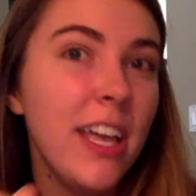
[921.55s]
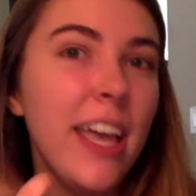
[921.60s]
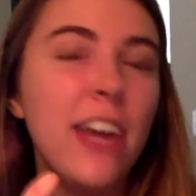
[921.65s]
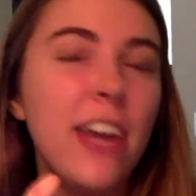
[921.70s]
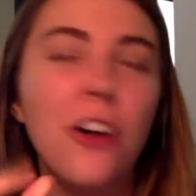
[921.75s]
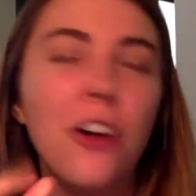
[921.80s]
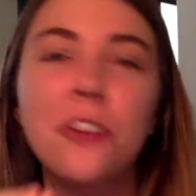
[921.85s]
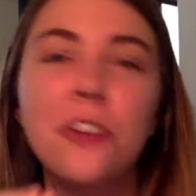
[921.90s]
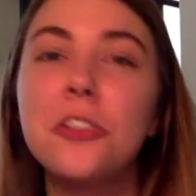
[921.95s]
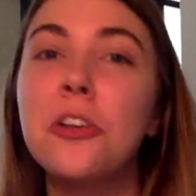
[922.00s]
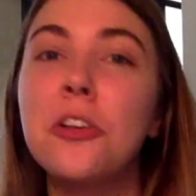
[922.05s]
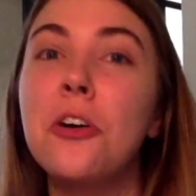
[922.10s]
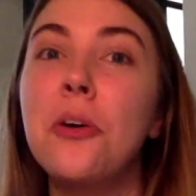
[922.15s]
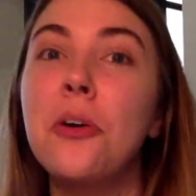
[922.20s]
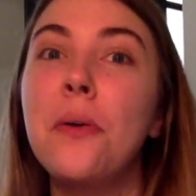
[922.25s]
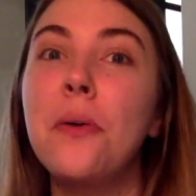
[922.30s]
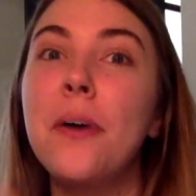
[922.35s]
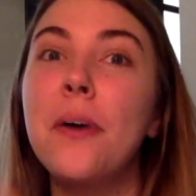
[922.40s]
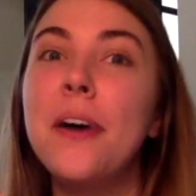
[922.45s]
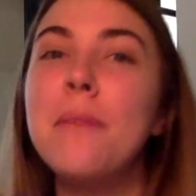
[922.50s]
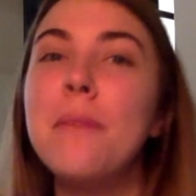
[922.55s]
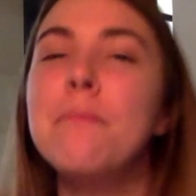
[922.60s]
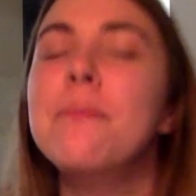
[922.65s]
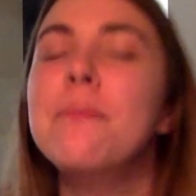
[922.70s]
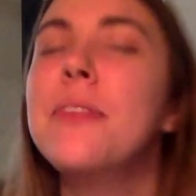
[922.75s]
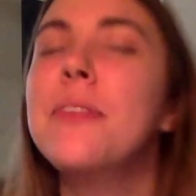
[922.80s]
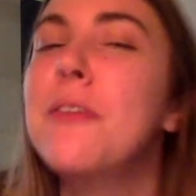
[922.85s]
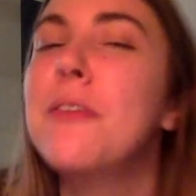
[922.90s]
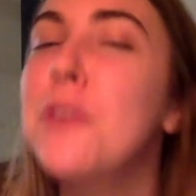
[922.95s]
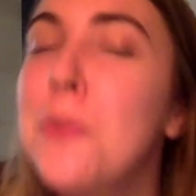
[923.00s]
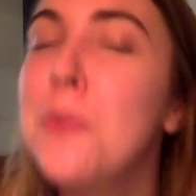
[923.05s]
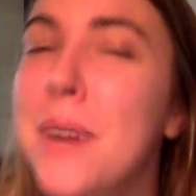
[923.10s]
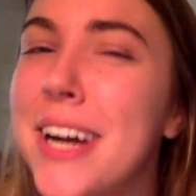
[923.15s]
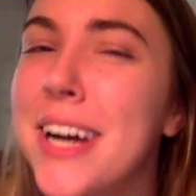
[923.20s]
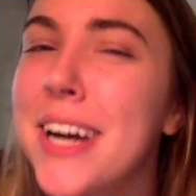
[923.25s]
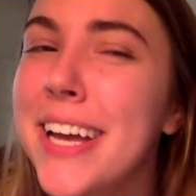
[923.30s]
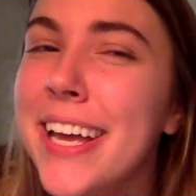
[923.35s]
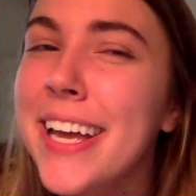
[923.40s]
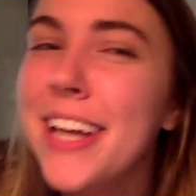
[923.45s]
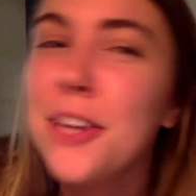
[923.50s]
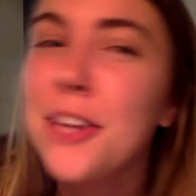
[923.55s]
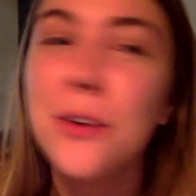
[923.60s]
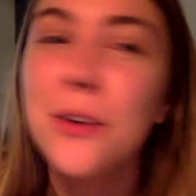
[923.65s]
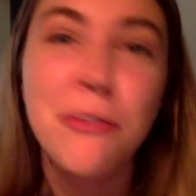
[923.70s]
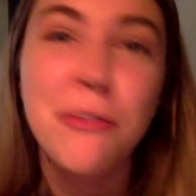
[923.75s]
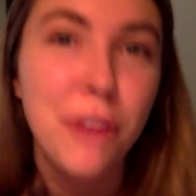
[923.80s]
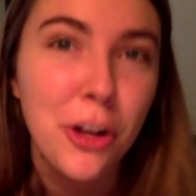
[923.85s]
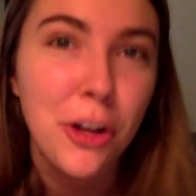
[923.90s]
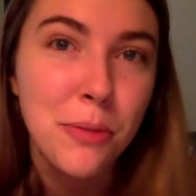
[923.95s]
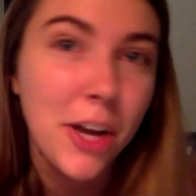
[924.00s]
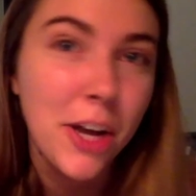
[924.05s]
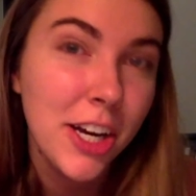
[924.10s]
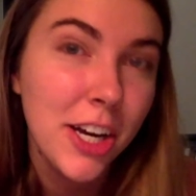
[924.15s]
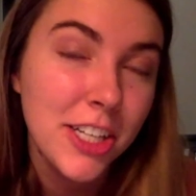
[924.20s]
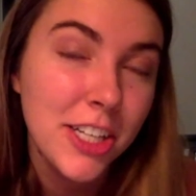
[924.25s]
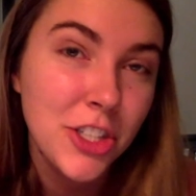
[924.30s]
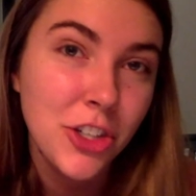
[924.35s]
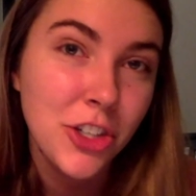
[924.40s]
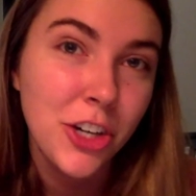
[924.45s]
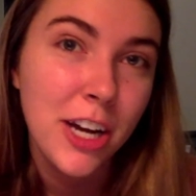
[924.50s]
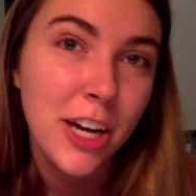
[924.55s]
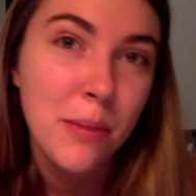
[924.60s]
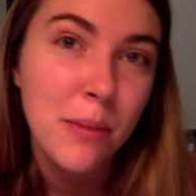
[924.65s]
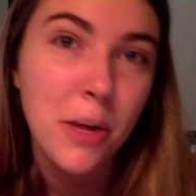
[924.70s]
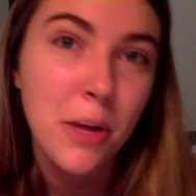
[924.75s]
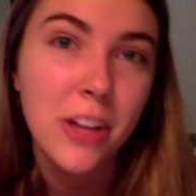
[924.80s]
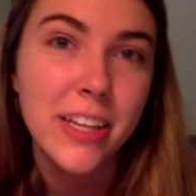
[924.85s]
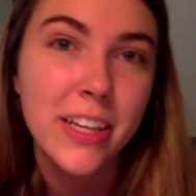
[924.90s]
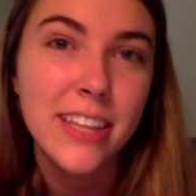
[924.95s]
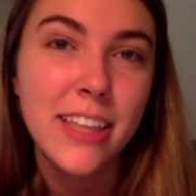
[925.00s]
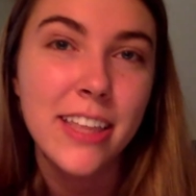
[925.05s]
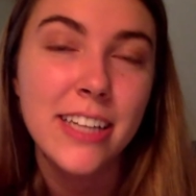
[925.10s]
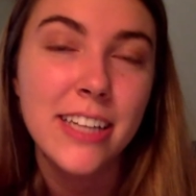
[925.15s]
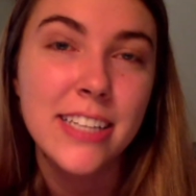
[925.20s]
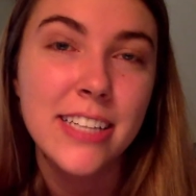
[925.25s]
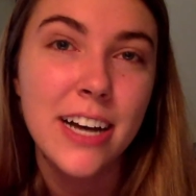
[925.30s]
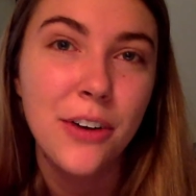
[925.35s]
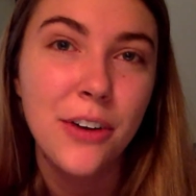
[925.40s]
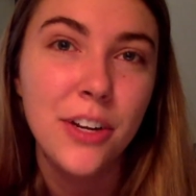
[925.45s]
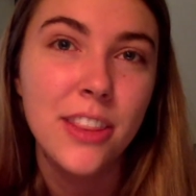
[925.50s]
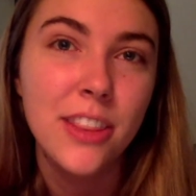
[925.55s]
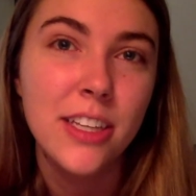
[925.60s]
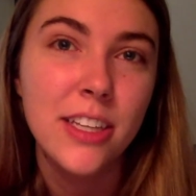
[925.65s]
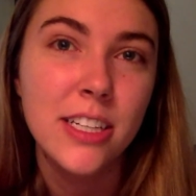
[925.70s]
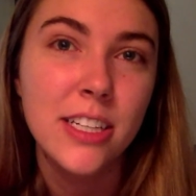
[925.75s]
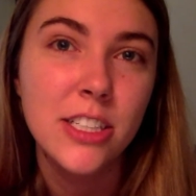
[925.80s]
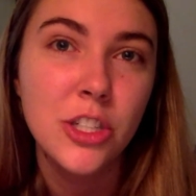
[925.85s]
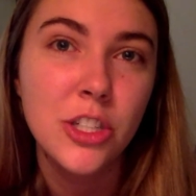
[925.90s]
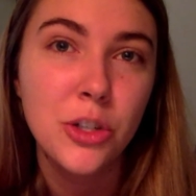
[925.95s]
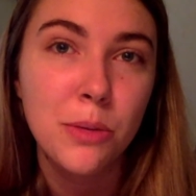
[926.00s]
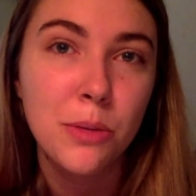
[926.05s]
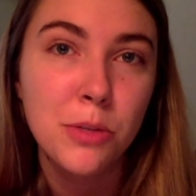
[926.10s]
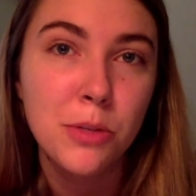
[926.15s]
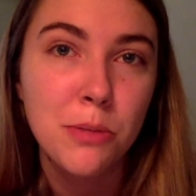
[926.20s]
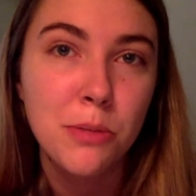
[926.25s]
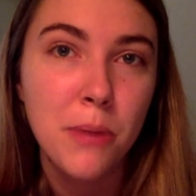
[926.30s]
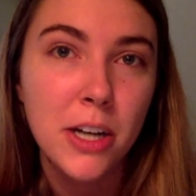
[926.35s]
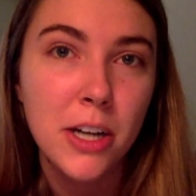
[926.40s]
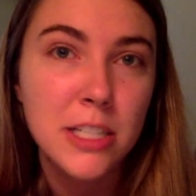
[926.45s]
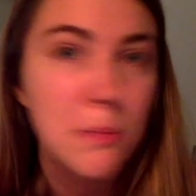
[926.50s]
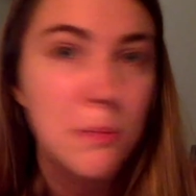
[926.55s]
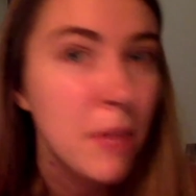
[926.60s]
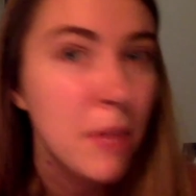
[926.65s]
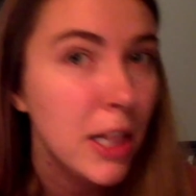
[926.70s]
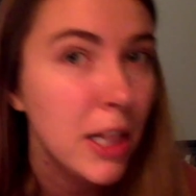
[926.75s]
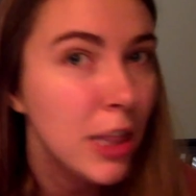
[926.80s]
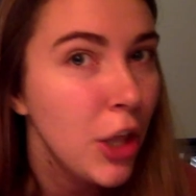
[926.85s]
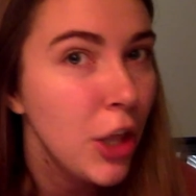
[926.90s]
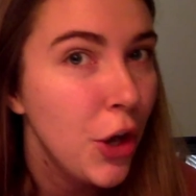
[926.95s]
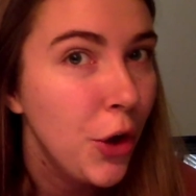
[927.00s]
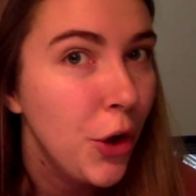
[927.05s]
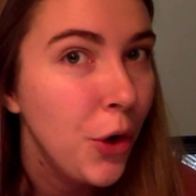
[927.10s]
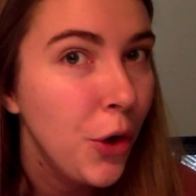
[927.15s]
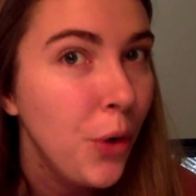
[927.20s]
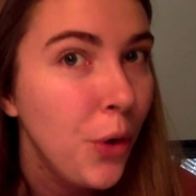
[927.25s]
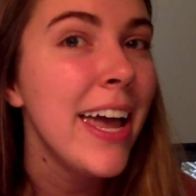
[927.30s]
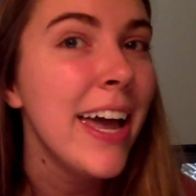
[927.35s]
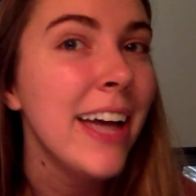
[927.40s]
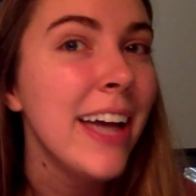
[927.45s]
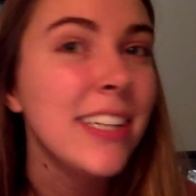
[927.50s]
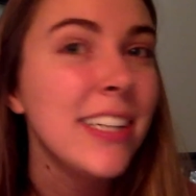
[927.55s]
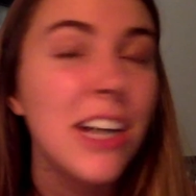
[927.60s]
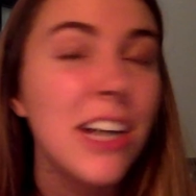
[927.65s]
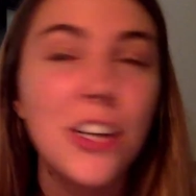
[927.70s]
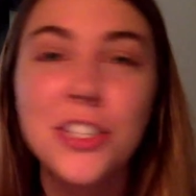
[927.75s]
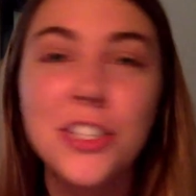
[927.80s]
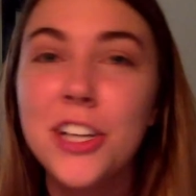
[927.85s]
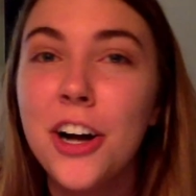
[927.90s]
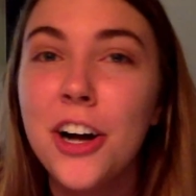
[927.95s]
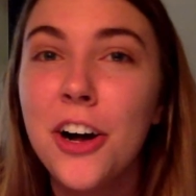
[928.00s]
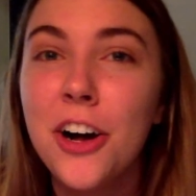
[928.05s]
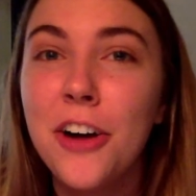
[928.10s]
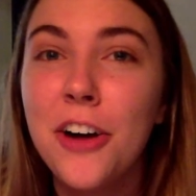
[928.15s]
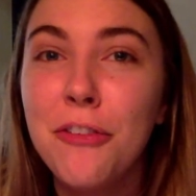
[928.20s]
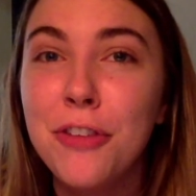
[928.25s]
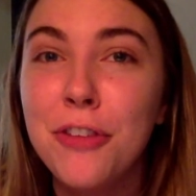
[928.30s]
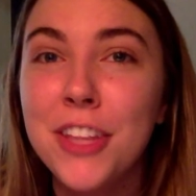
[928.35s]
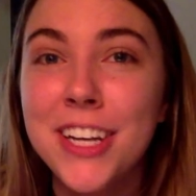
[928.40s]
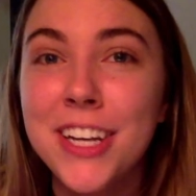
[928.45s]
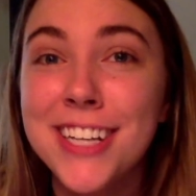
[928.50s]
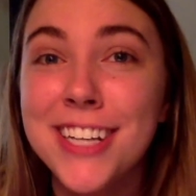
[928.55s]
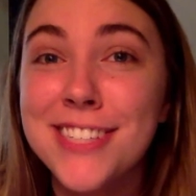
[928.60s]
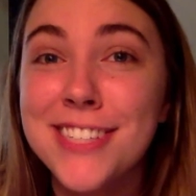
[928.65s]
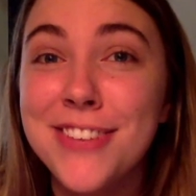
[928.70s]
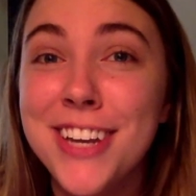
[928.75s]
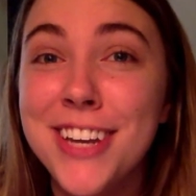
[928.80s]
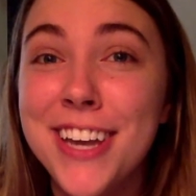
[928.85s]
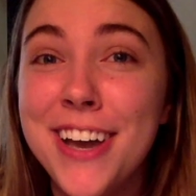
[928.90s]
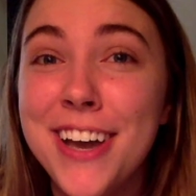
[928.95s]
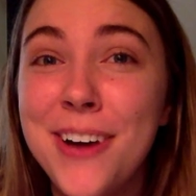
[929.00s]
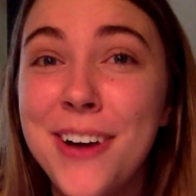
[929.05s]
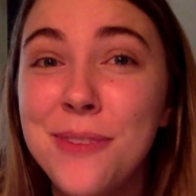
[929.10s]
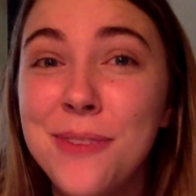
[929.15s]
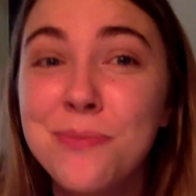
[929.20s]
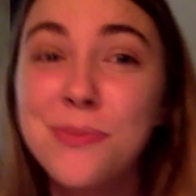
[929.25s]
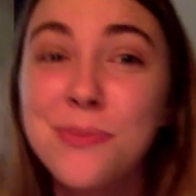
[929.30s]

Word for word: And also, if you want, you can follow me on Instagram. I'll link that down in the description box below. And I'll see y'all for the next video.